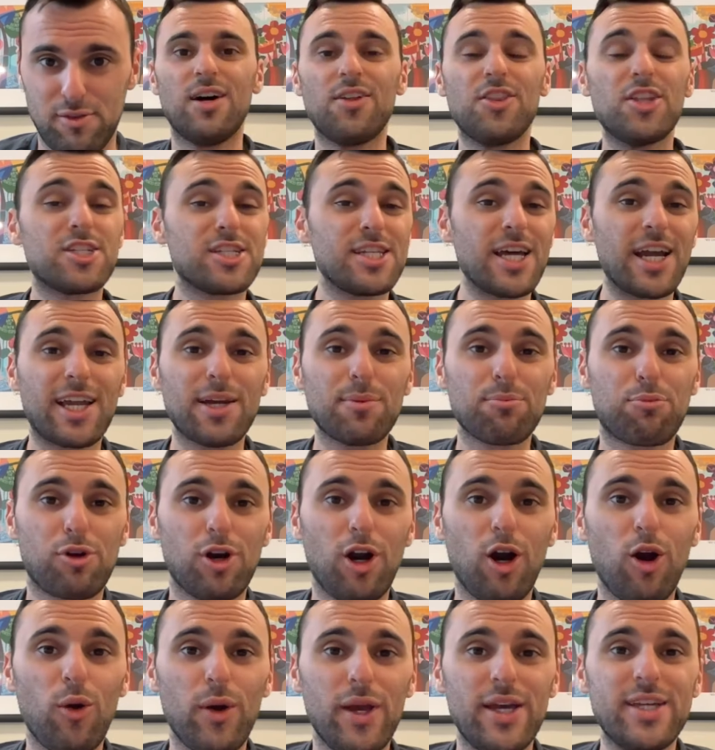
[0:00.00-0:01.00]
The second
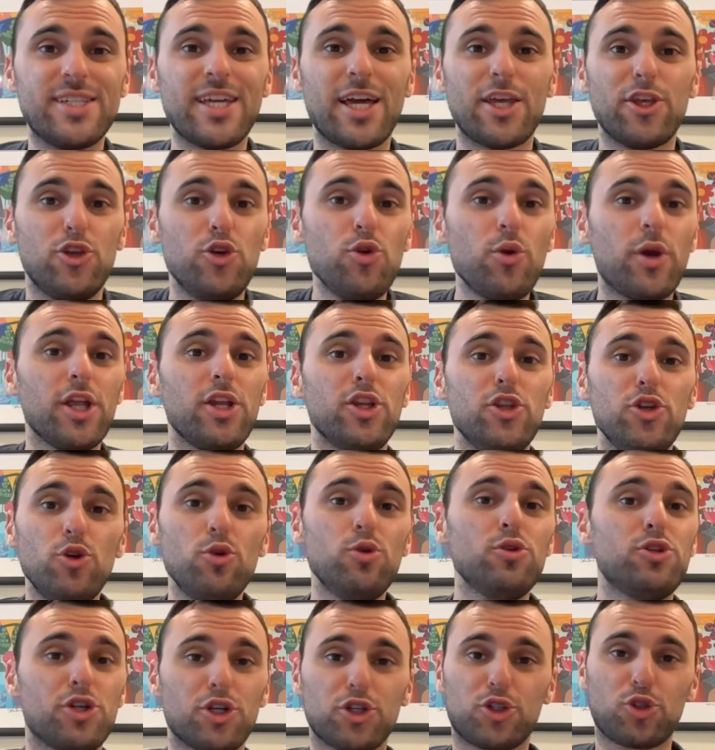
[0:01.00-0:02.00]
pro is that you can
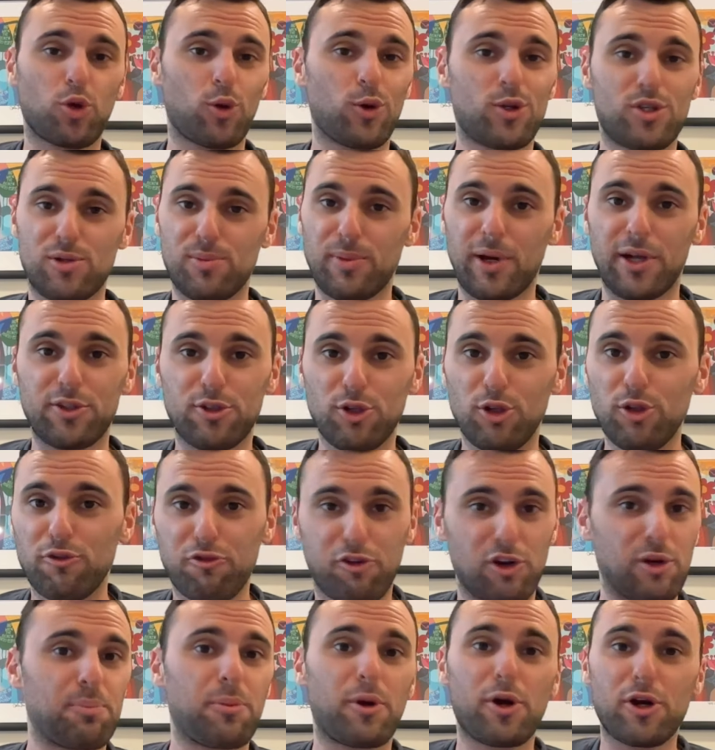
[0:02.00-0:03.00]
use your short-term rental
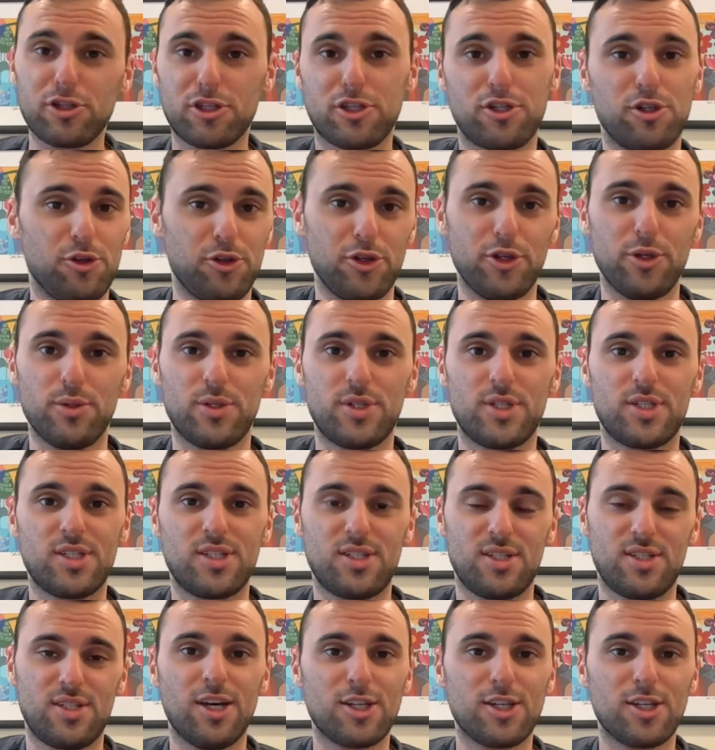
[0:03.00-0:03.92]
for personal use.